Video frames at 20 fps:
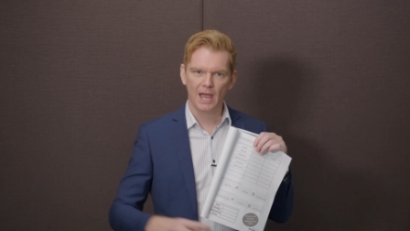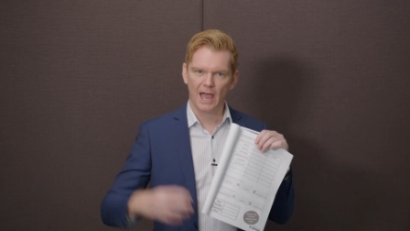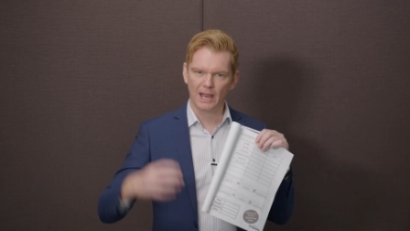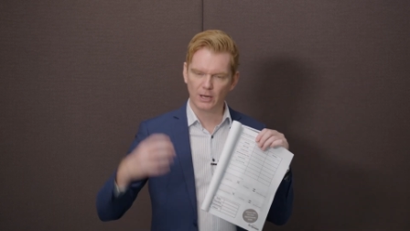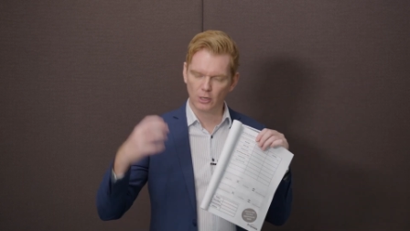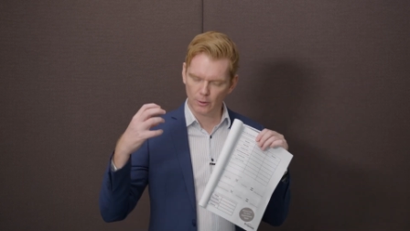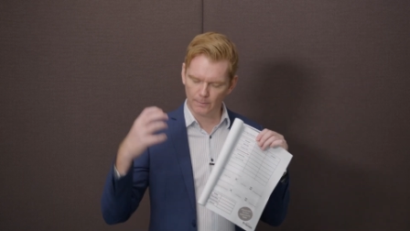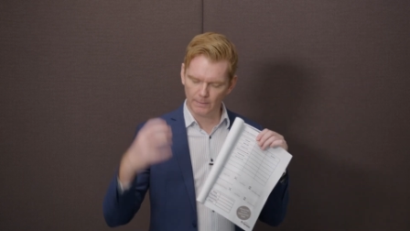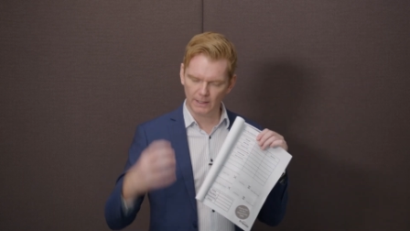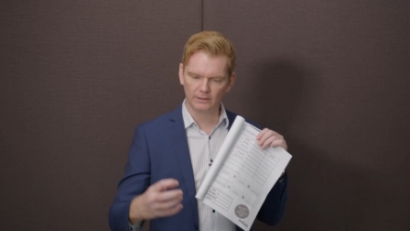and
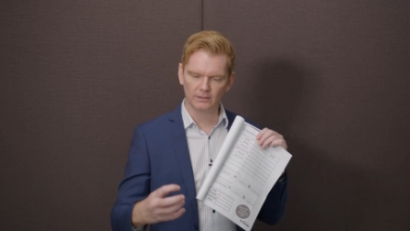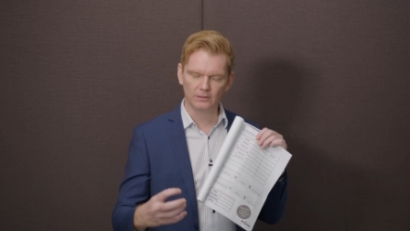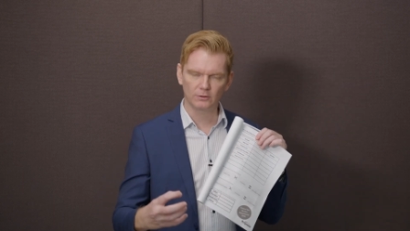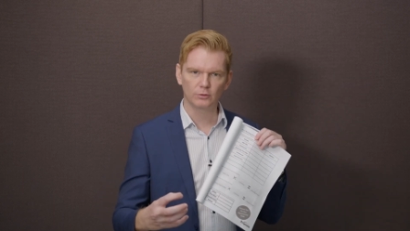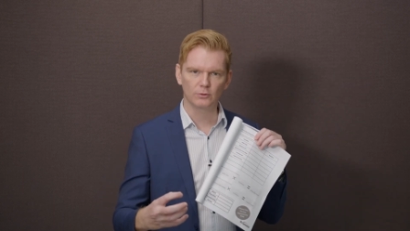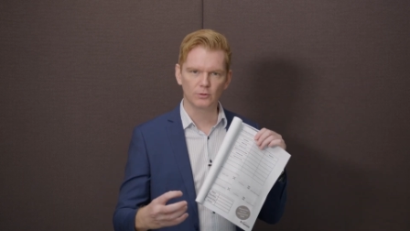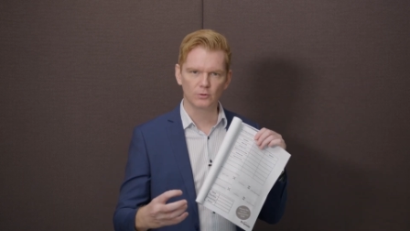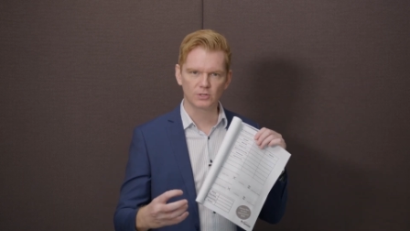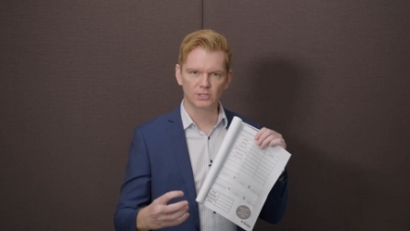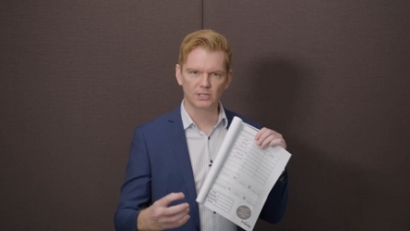commit it
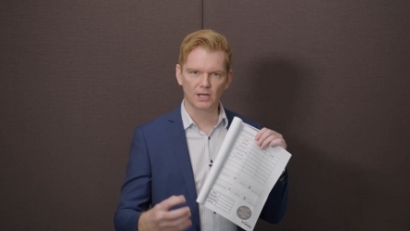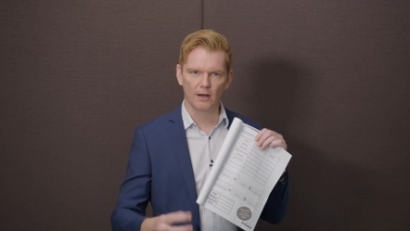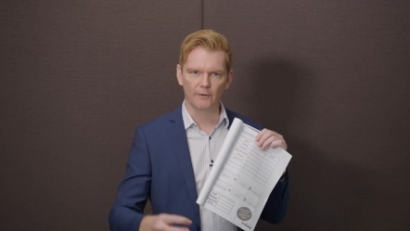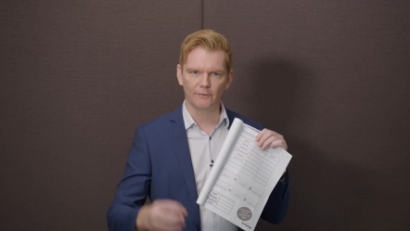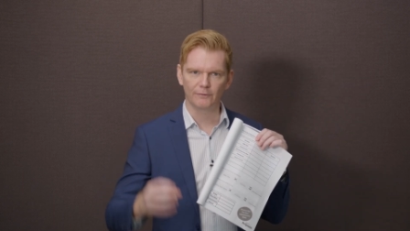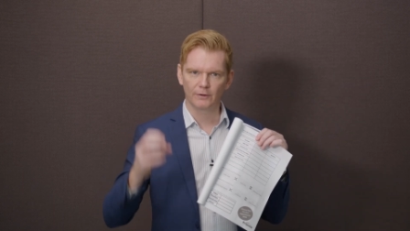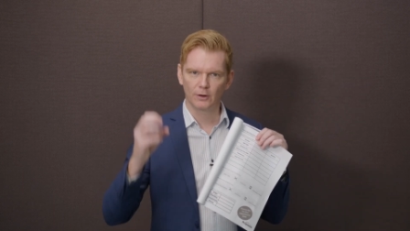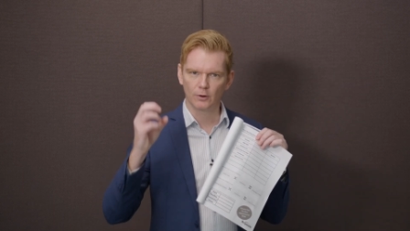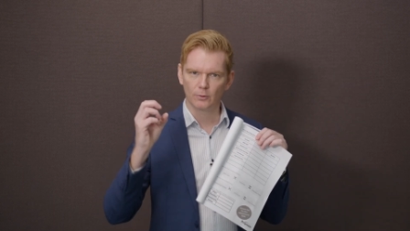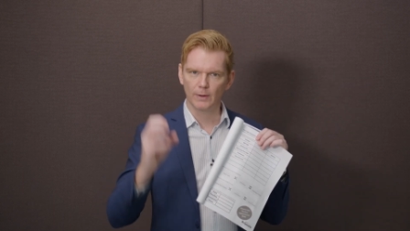to
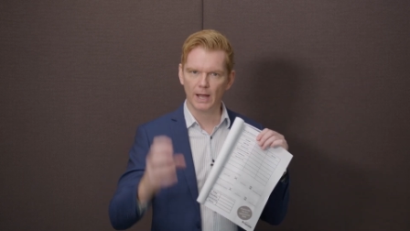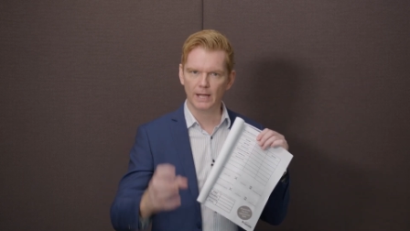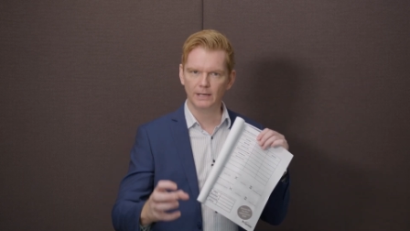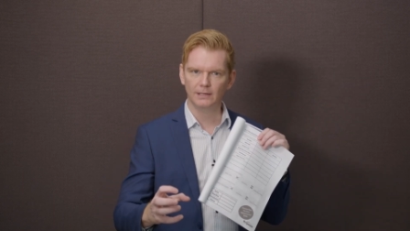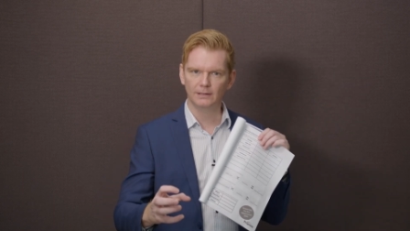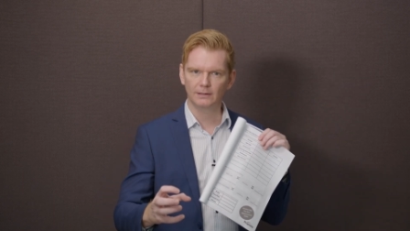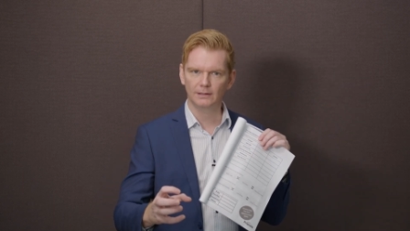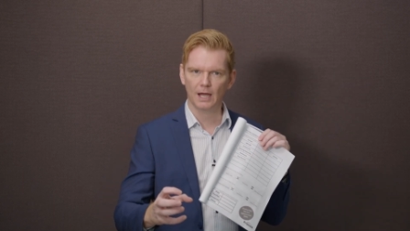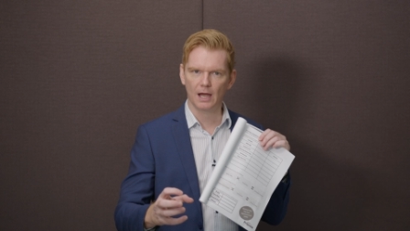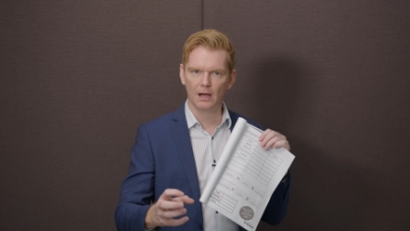yourself. Write
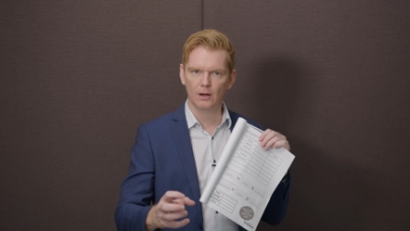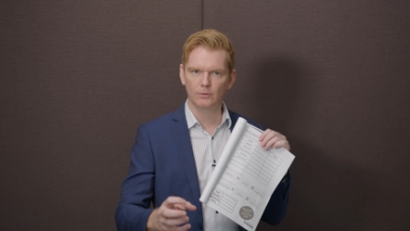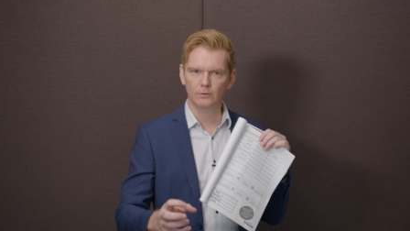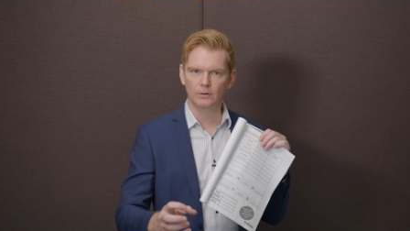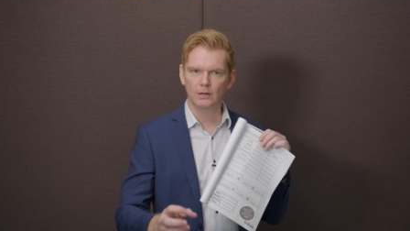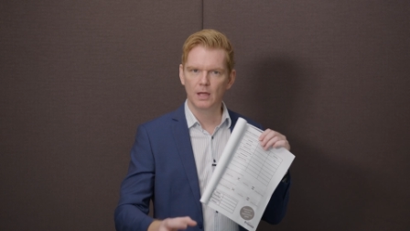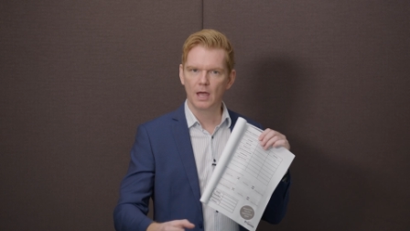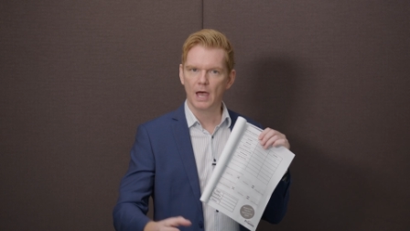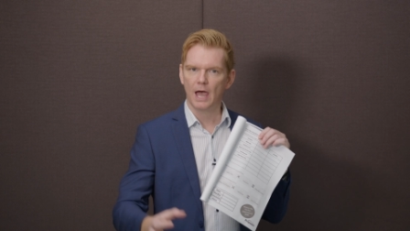it down,